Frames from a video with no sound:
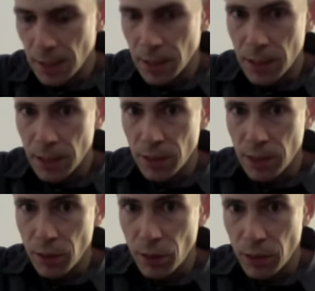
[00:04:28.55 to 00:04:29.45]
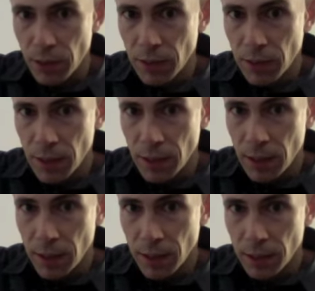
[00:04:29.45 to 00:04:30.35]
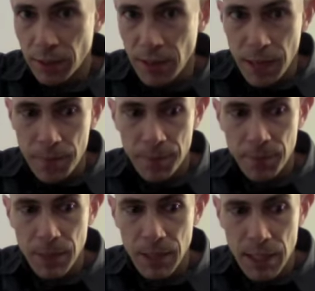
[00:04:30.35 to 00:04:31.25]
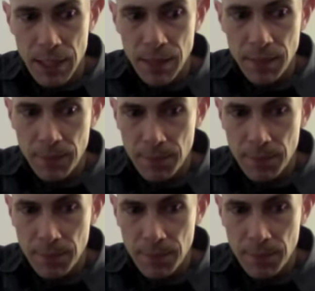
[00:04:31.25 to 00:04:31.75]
These E strings are the same, E,